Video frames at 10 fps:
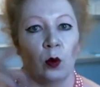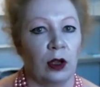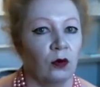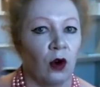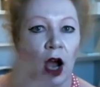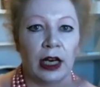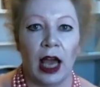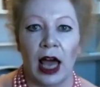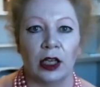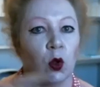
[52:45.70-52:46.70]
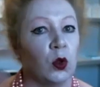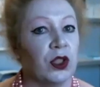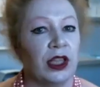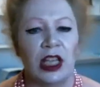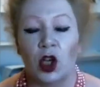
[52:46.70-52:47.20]
And we write
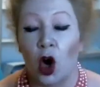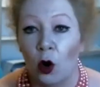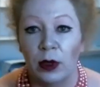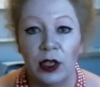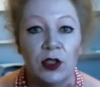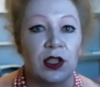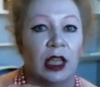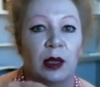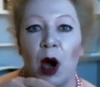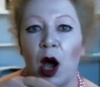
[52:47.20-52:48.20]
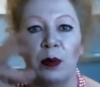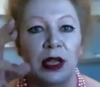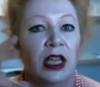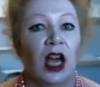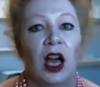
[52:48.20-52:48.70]
articles and they're commas and there might
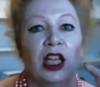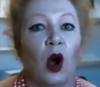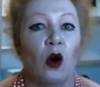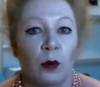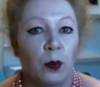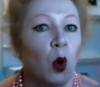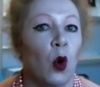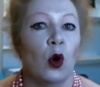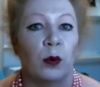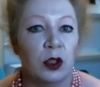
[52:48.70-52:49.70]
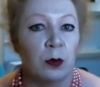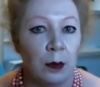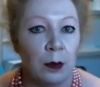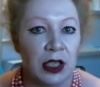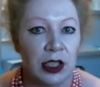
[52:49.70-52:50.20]
be, you know, a report, which
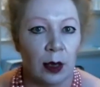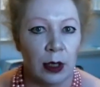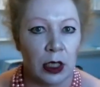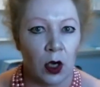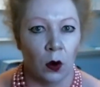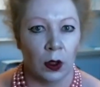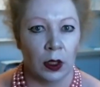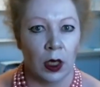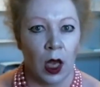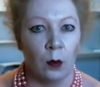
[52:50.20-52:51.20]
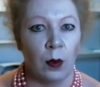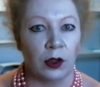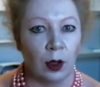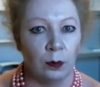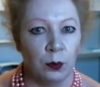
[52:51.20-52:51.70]
might be a semicolon,
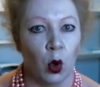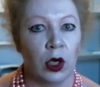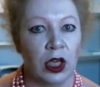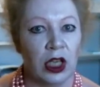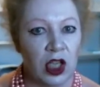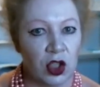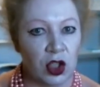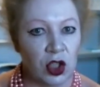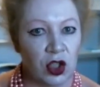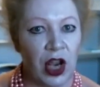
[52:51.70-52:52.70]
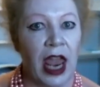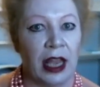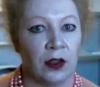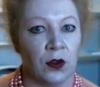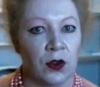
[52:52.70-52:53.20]
but the book
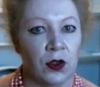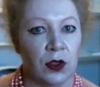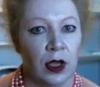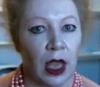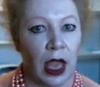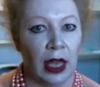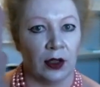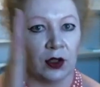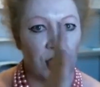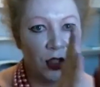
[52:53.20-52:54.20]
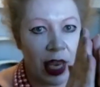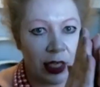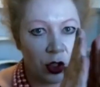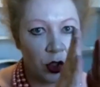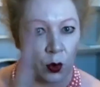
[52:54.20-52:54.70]
stands and it
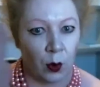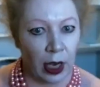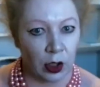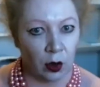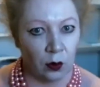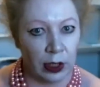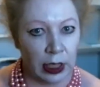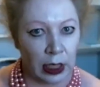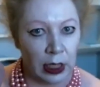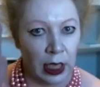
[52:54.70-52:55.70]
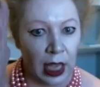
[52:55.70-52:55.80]
stands through our career